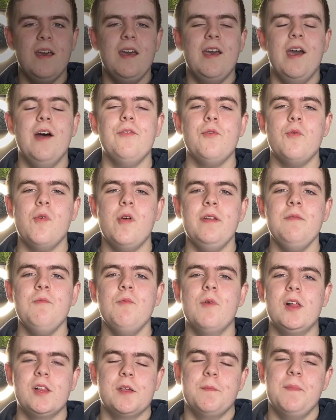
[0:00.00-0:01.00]
Hello everyone,
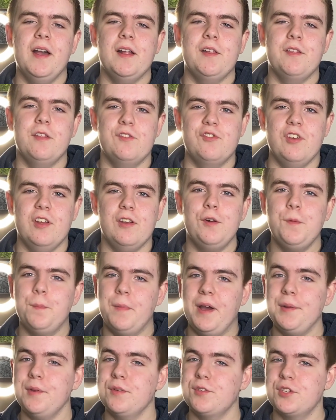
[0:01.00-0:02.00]
welcome back to the channel.
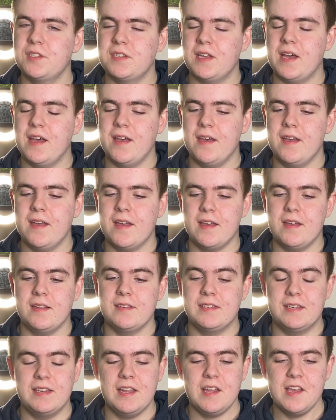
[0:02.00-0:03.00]
My name is Josiah and
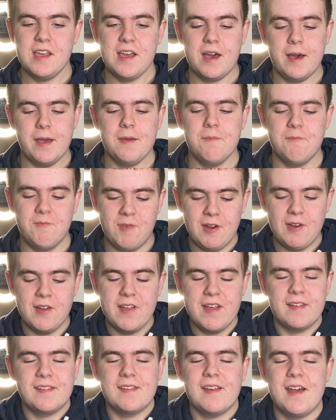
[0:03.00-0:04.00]
today I am very
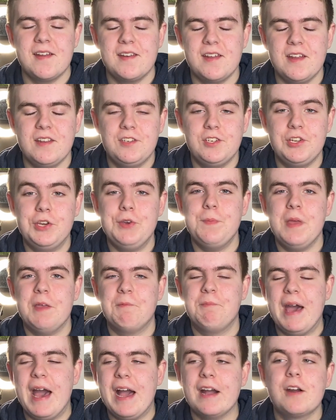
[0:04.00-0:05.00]
excited to be
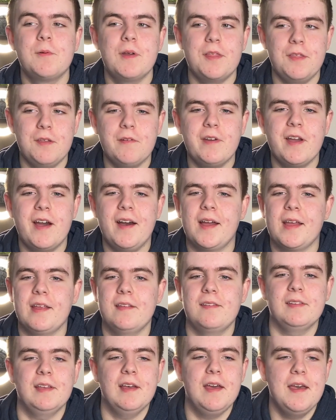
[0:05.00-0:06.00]
back with you
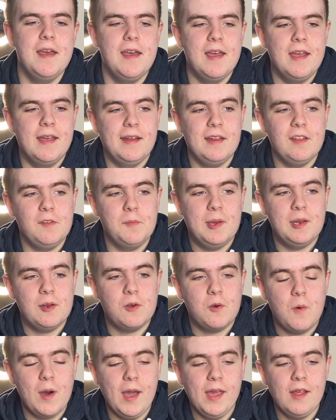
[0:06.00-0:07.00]
guys. It has been
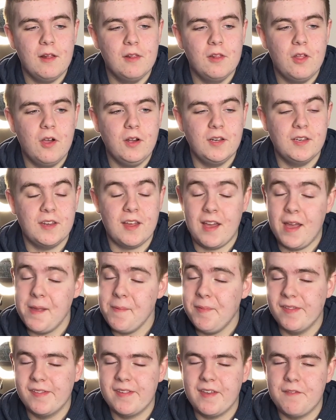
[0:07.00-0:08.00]
quite a long
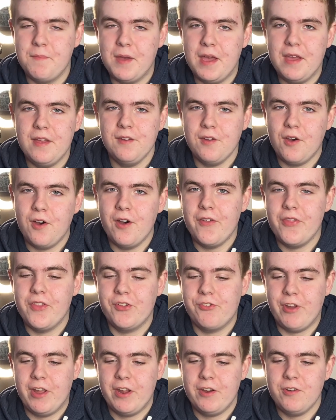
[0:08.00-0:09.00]
time since I've been on the
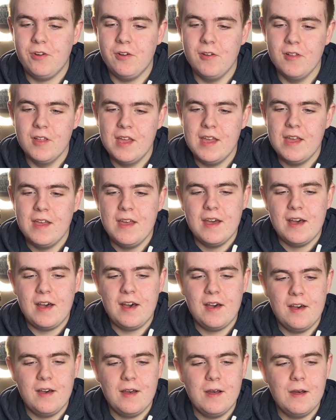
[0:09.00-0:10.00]
channel.
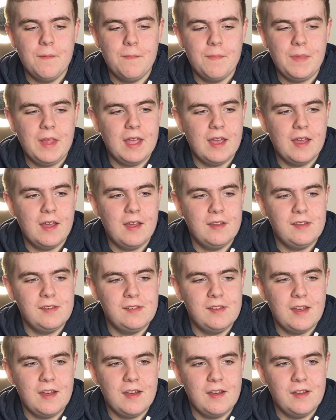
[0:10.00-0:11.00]
Um,
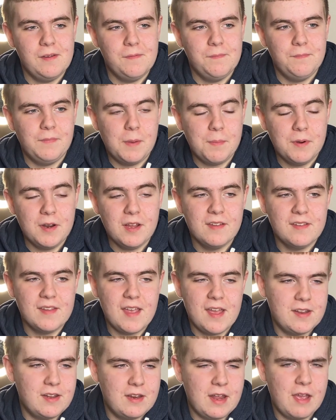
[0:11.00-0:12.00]
and um, I'm pretty excited.